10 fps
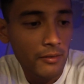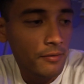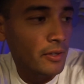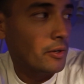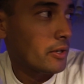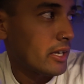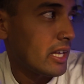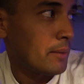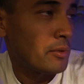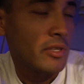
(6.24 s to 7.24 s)
finger got
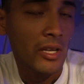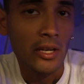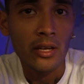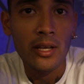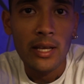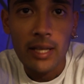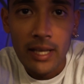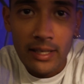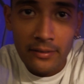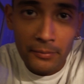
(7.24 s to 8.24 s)
amputated and
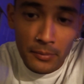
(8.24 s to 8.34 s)
I